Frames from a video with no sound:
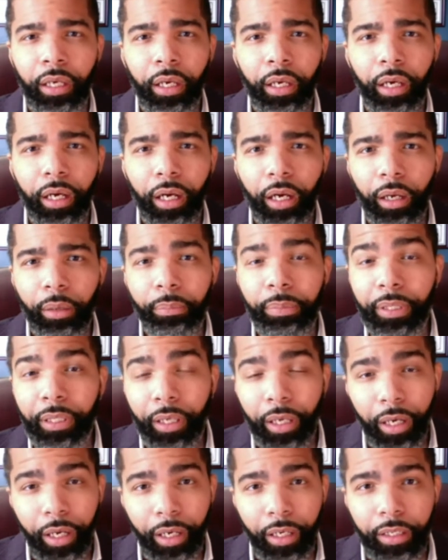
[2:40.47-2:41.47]

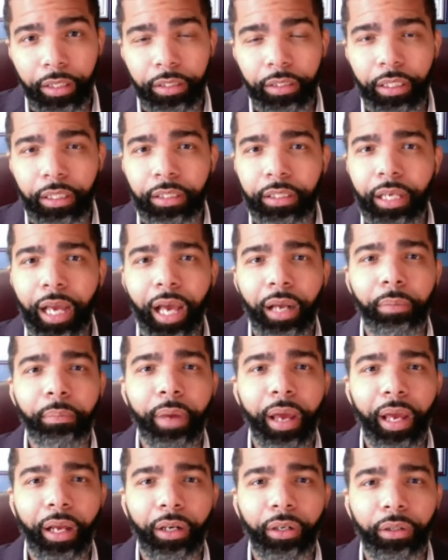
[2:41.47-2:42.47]
Because it's not a
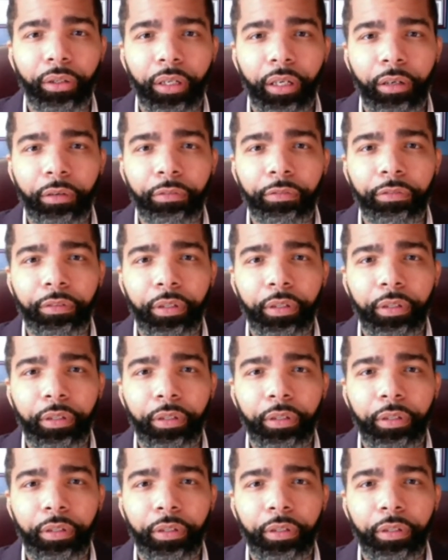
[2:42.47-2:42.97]
matter of